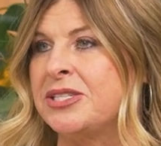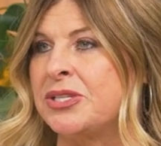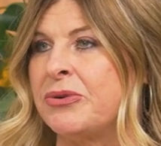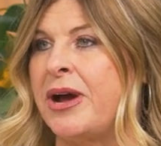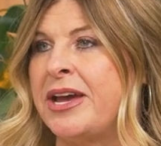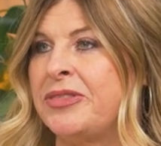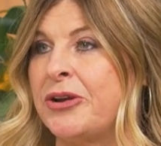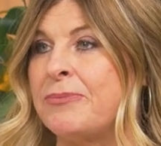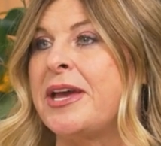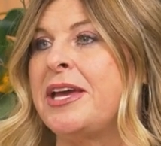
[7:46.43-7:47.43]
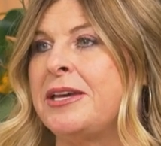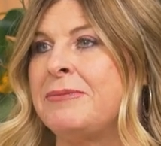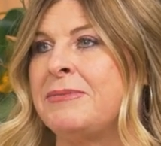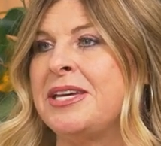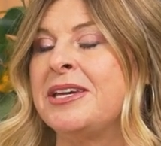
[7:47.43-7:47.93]
So I they're
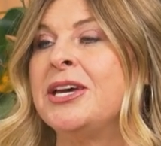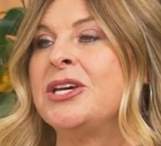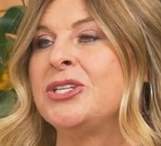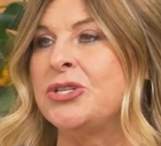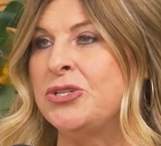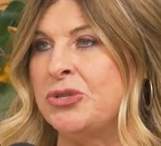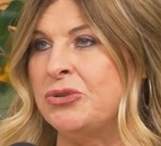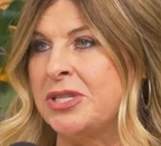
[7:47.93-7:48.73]
paying me to do